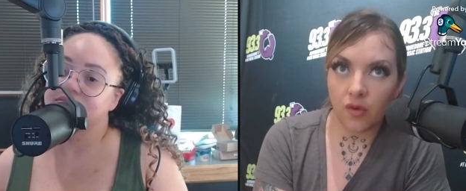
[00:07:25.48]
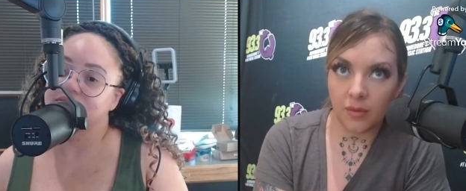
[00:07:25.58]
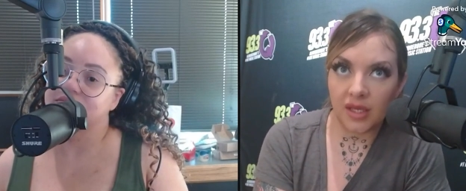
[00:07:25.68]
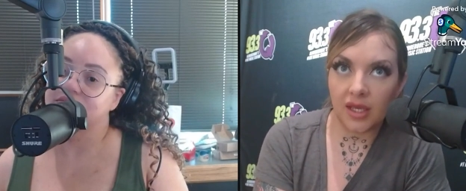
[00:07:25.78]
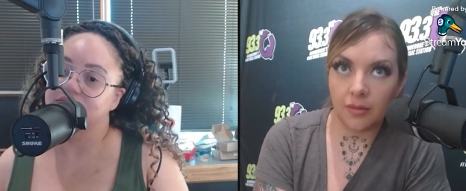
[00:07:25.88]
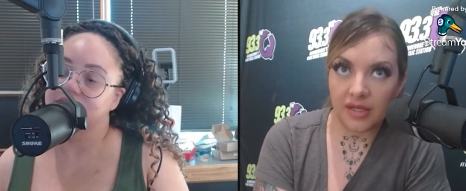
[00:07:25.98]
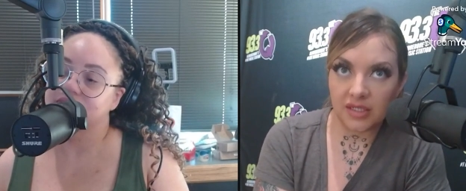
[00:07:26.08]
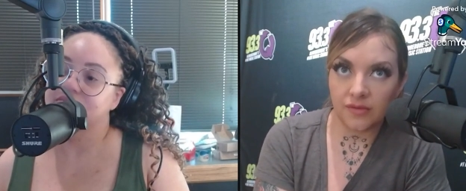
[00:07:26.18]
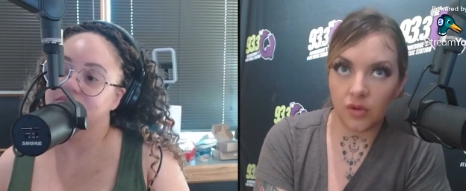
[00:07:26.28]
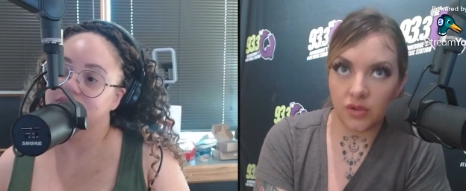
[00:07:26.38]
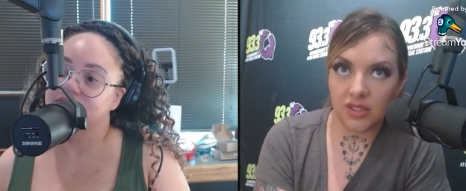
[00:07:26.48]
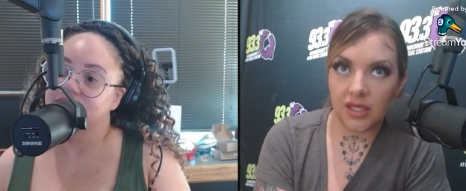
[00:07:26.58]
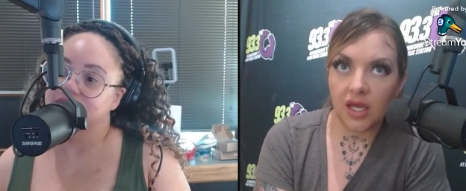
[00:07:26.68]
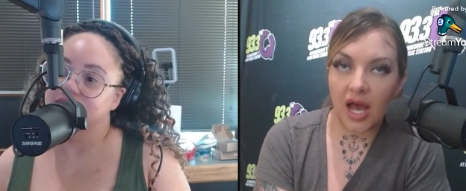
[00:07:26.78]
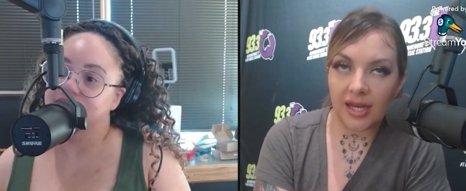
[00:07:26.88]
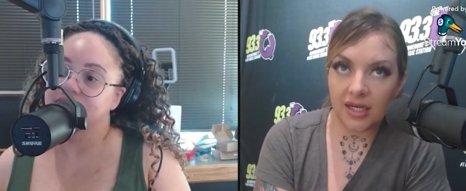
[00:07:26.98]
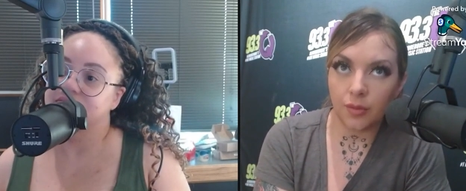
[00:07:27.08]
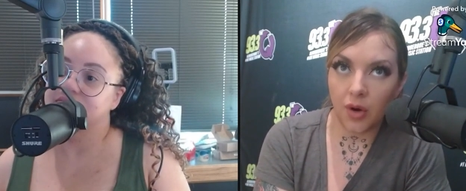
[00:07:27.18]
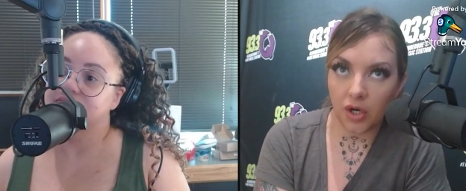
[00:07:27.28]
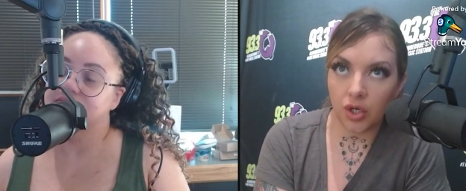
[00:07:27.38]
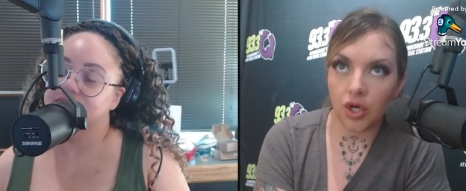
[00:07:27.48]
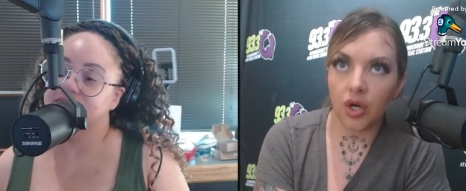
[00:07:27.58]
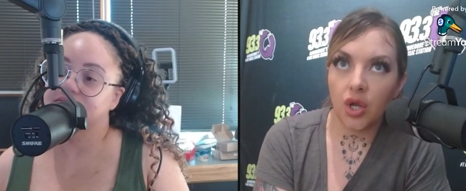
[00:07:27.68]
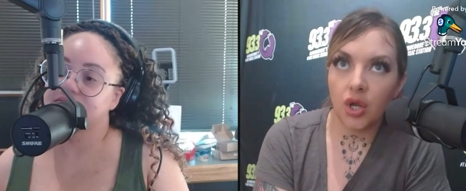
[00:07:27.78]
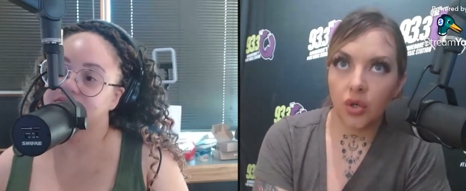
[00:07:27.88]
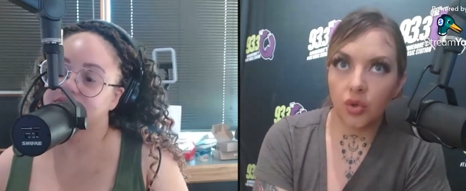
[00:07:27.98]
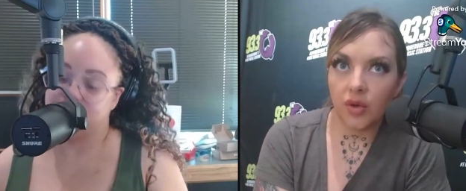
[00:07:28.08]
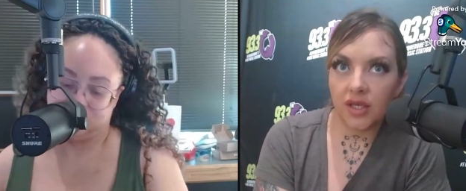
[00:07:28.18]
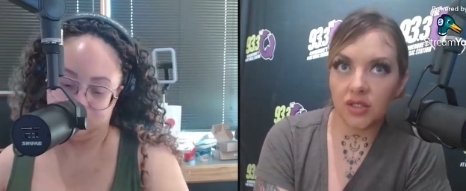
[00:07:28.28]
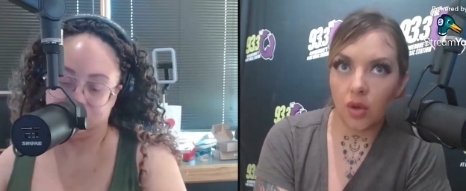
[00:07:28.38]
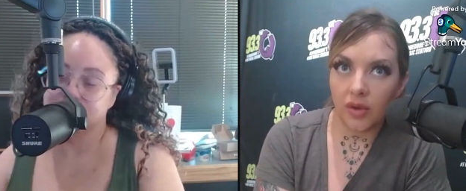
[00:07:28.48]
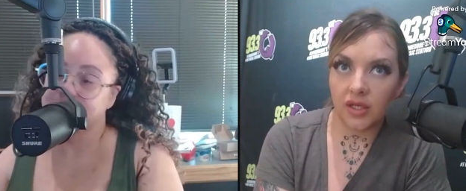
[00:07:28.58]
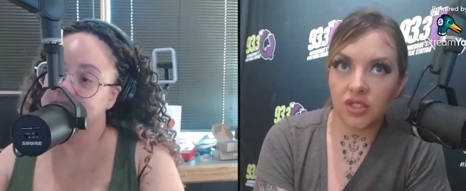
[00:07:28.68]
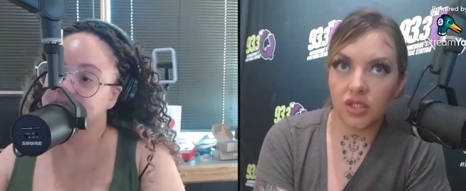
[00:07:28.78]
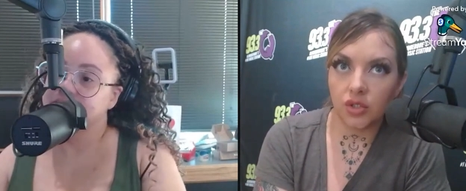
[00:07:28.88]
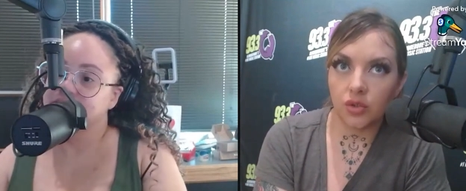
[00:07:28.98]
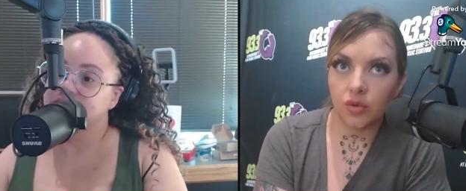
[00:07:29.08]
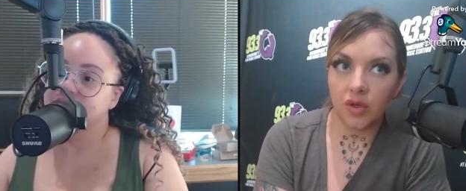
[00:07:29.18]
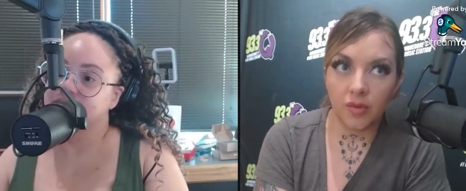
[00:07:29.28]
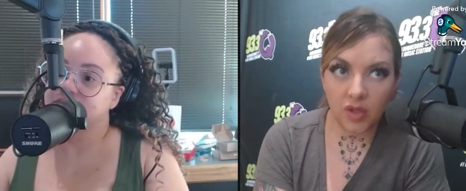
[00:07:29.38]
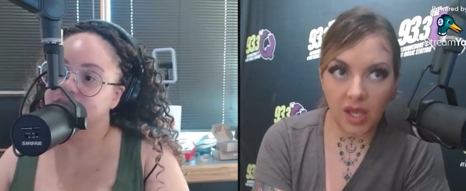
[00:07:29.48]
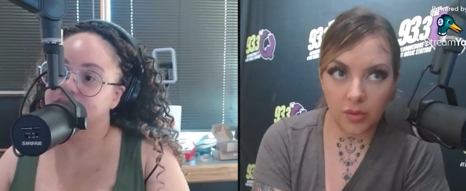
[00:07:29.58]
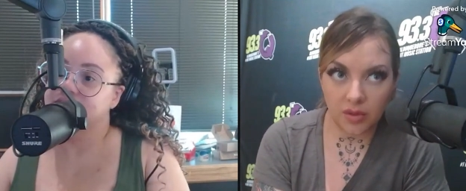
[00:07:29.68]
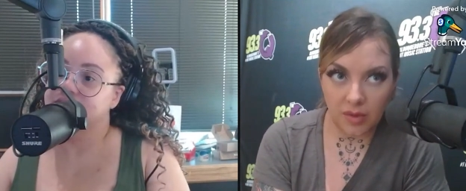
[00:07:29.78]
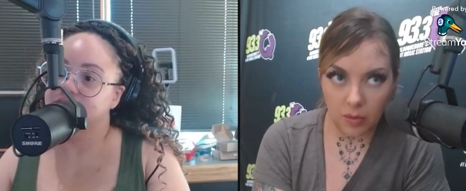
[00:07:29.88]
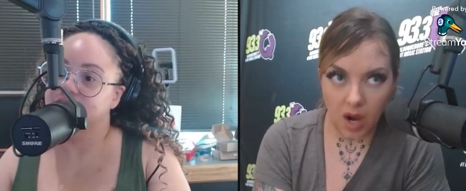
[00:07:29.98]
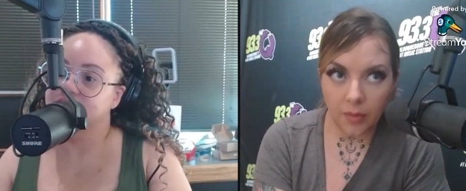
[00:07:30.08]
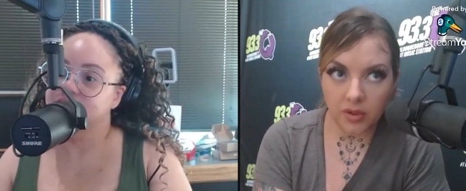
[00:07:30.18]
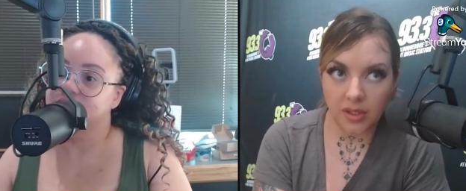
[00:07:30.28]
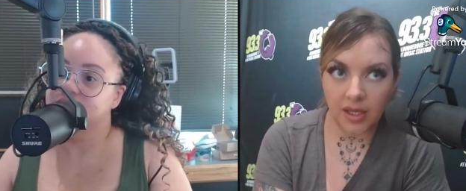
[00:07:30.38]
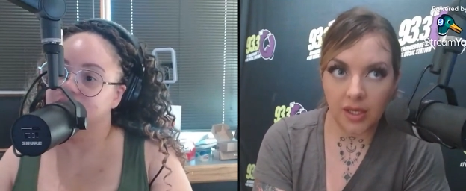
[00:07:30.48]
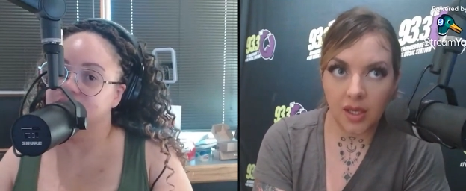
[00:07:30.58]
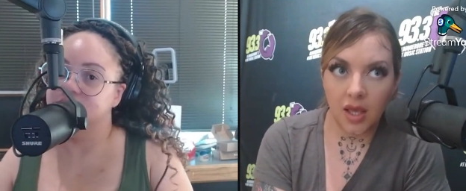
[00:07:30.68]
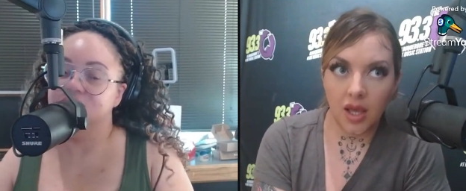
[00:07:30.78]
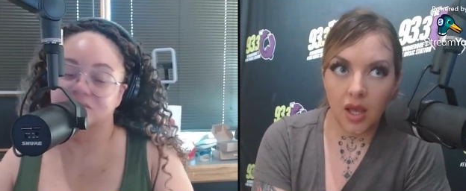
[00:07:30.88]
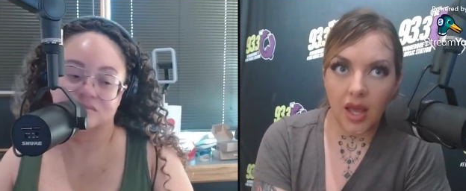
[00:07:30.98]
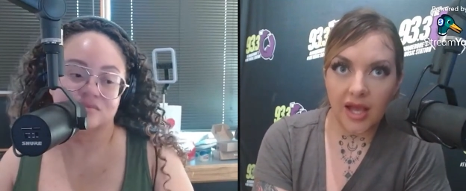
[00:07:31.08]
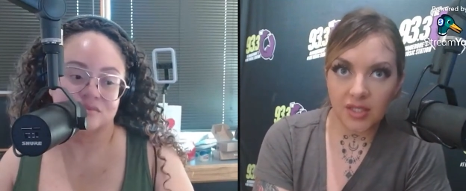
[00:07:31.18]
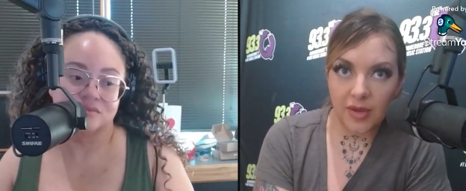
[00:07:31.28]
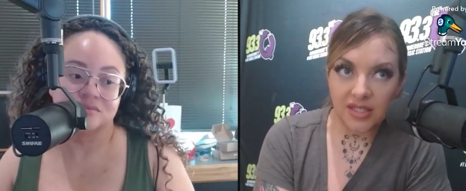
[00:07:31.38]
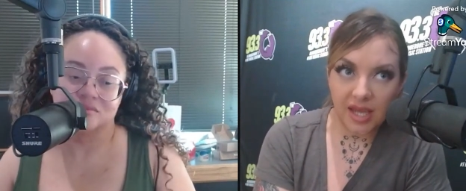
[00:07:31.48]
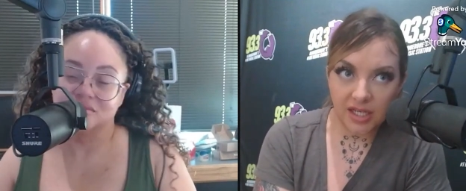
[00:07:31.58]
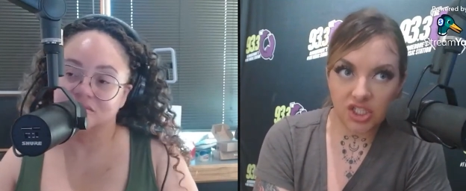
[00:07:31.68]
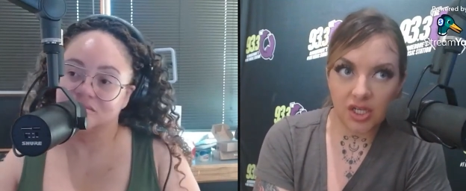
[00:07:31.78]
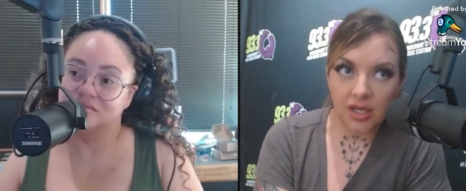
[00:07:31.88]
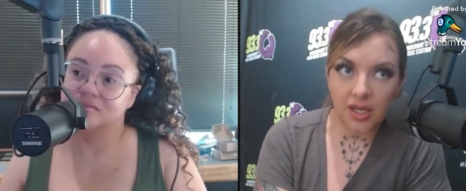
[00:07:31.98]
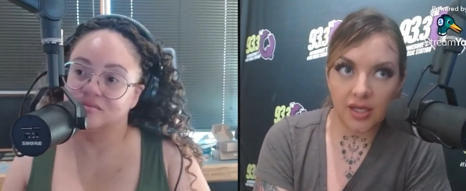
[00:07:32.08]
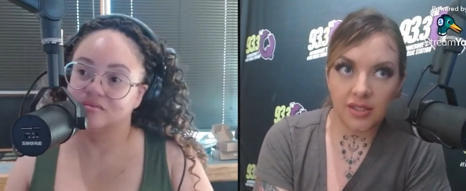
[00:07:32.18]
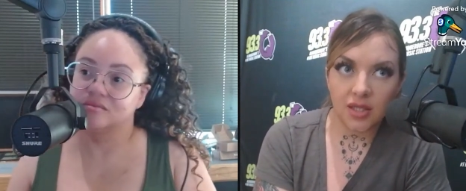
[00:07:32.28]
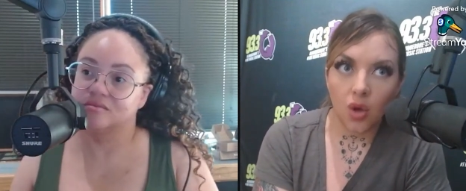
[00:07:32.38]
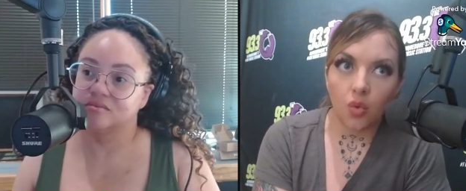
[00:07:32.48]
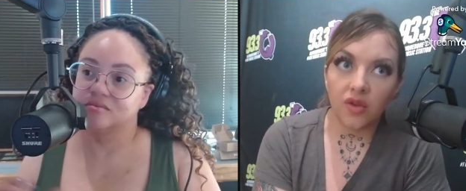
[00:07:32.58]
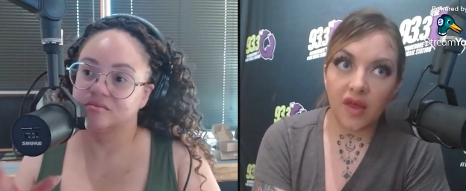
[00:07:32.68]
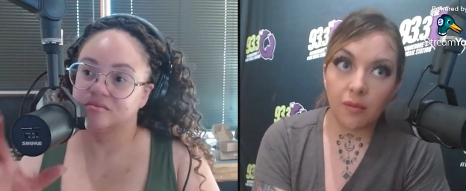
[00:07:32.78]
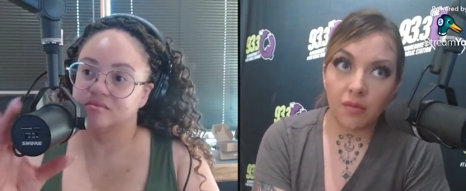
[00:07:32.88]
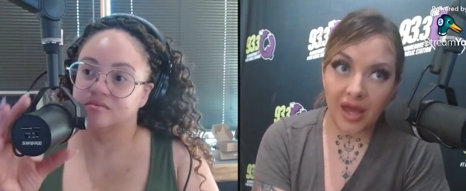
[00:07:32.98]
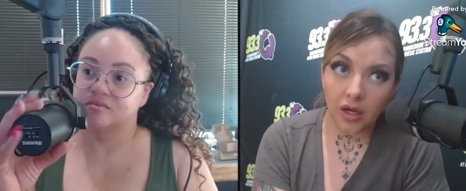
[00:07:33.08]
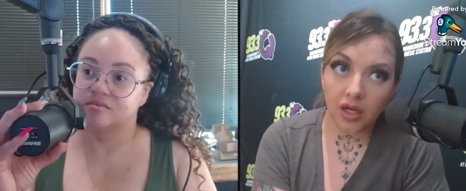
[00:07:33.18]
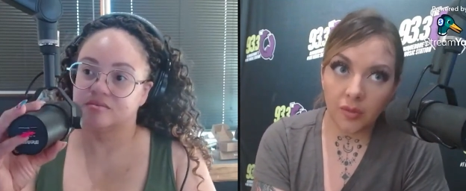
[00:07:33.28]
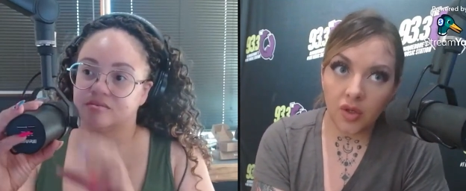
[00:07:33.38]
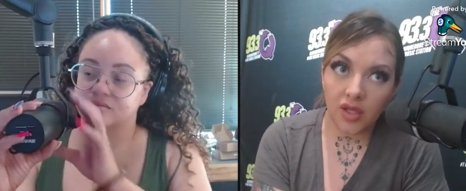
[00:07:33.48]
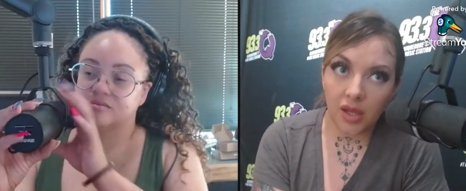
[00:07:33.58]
Speaker 1: me in my difficulty. I need a partner who is going to communicate with me properly. Mm-hmm. Expectation is, well, they better communicate